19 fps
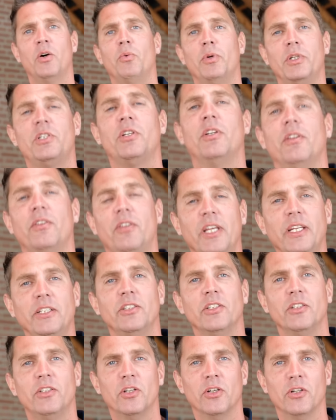which
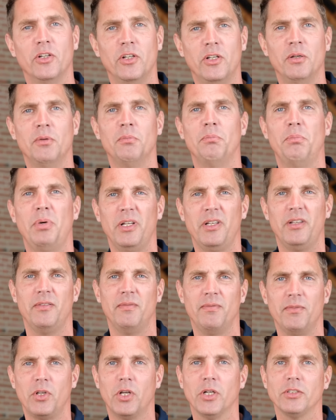tasted good, but
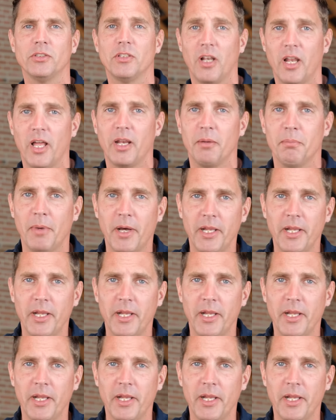cost a lot of